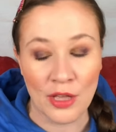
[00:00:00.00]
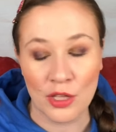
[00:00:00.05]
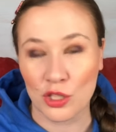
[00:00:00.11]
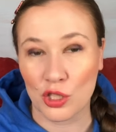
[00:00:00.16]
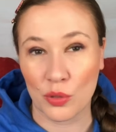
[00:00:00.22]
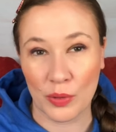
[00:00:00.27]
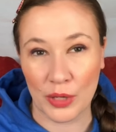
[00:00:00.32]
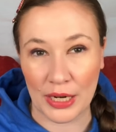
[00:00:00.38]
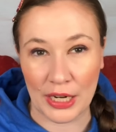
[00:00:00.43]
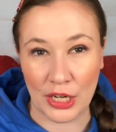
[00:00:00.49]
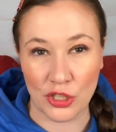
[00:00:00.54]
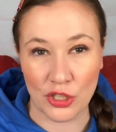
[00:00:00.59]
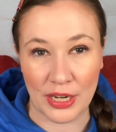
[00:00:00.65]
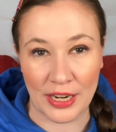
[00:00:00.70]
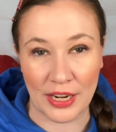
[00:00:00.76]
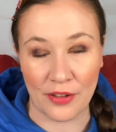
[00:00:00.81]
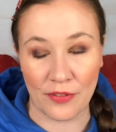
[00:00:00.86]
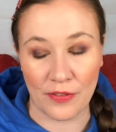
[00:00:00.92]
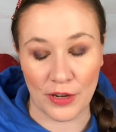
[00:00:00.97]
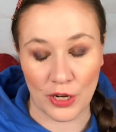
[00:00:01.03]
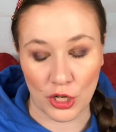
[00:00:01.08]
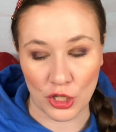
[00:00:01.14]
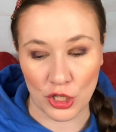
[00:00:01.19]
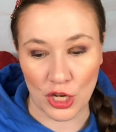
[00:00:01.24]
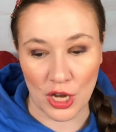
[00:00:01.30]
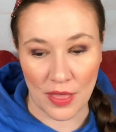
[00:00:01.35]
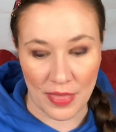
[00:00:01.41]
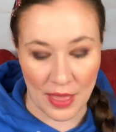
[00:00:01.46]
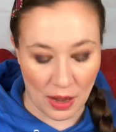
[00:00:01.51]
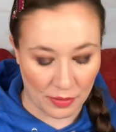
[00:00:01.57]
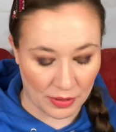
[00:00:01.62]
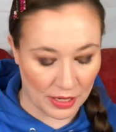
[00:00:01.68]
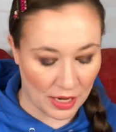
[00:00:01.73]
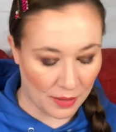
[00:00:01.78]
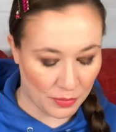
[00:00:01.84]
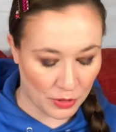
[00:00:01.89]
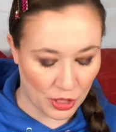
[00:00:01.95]
So we're going to try to finish that one
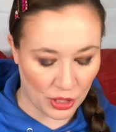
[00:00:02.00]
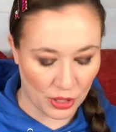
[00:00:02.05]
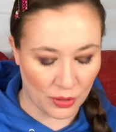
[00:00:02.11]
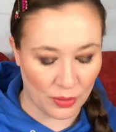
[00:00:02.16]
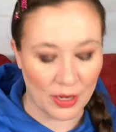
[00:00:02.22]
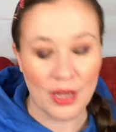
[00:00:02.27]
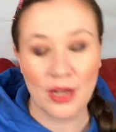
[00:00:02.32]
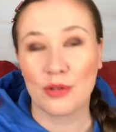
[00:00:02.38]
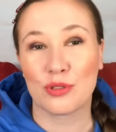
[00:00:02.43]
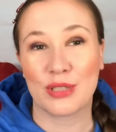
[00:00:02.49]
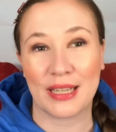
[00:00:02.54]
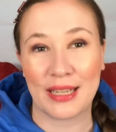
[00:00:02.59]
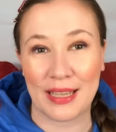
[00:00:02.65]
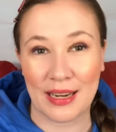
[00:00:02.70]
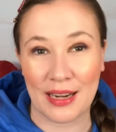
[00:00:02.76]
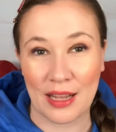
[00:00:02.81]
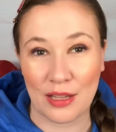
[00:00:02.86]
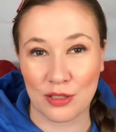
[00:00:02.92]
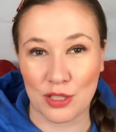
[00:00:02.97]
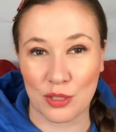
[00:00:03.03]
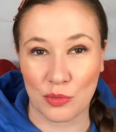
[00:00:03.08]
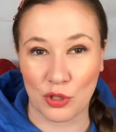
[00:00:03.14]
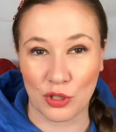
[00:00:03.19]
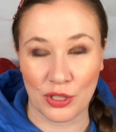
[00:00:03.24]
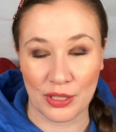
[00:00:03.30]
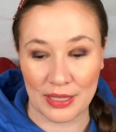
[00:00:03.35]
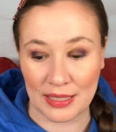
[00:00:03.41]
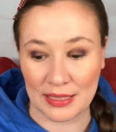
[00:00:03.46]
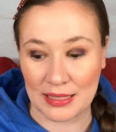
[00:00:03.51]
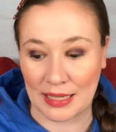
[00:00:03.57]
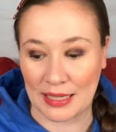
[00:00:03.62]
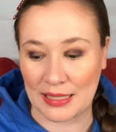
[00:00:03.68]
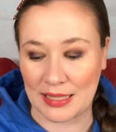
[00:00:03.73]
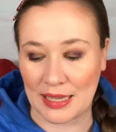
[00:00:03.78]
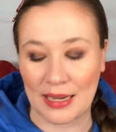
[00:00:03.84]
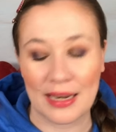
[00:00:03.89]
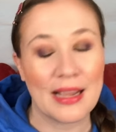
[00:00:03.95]
up too, trying to get out some older things, like I
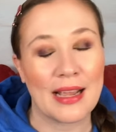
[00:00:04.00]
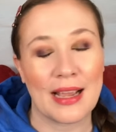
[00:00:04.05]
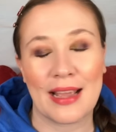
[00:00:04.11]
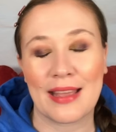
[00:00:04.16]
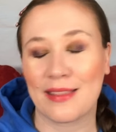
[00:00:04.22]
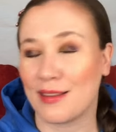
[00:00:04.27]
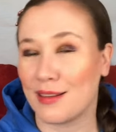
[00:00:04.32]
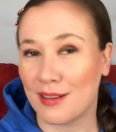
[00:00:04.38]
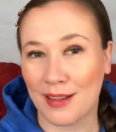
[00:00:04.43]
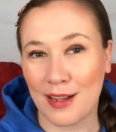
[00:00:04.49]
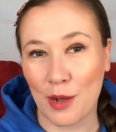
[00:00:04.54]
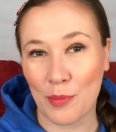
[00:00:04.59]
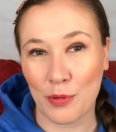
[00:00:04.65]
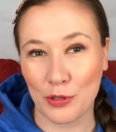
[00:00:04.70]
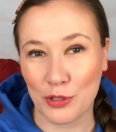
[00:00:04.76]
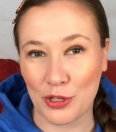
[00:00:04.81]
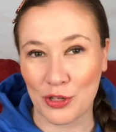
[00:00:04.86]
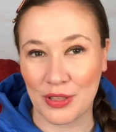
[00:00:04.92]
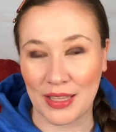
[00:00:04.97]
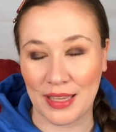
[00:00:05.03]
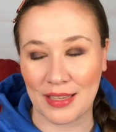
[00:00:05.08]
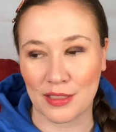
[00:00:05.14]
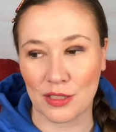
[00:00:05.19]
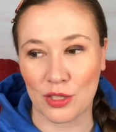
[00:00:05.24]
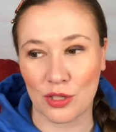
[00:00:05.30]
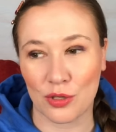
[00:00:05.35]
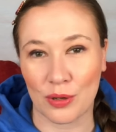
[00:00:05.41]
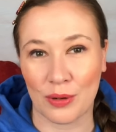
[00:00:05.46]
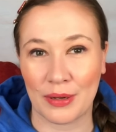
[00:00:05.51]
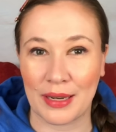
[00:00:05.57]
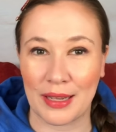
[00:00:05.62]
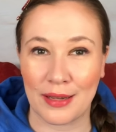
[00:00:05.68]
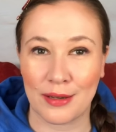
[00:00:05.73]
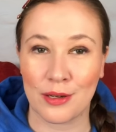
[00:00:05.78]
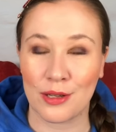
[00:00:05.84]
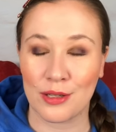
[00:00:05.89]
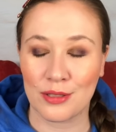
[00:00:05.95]
said. And then a couple new things thrown
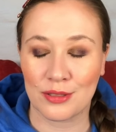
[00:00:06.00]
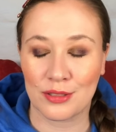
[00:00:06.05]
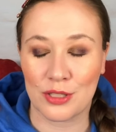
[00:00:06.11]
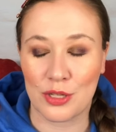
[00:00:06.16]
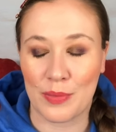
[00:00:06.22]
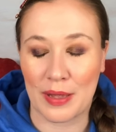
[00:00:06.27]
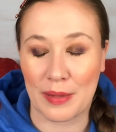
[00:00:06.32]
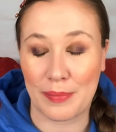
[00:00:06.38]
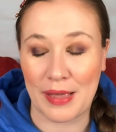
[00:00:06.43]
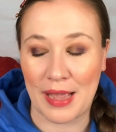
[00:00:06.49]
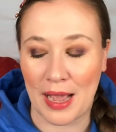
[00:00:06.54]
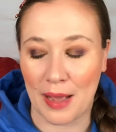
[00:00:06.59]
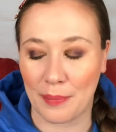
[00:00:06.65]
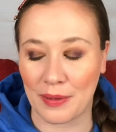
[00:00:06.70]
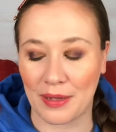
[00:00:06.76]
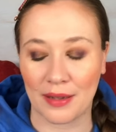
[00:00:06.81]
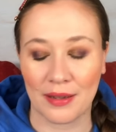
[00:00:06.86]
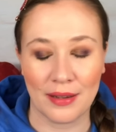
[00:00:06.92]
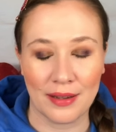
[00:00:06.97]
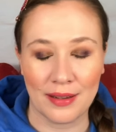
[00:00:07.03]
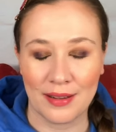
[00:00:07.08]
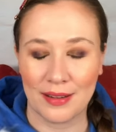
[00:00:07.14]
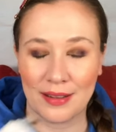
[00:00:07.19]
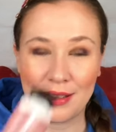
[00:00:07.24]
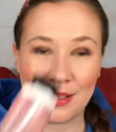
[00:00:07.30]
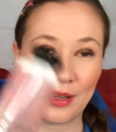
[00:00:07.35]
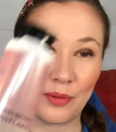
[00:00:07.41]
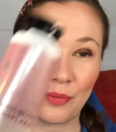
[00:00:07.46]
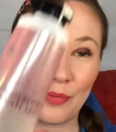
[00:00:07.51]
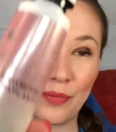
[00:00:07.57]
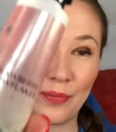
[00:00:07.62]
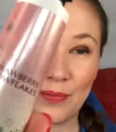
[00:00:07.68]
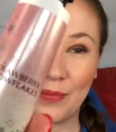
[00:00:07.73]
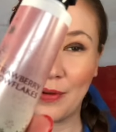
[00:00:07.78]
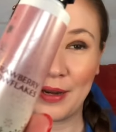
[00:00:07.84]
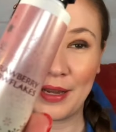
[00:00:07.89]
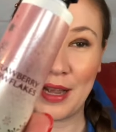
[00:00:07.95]
in to make me happy.
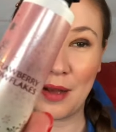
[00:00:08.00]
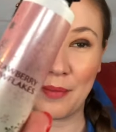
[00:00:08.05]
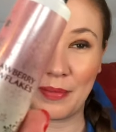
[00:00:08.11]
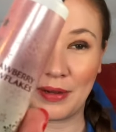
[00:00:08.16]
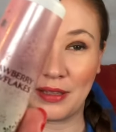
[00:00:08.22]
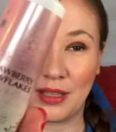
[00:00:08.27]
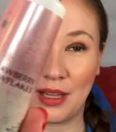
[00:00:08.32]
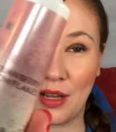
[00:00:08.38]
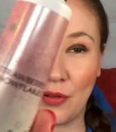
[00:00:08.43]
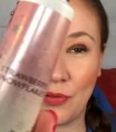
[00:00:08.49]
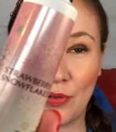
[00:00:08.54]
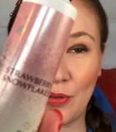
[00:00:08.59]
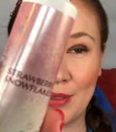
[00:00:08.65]
We got my love.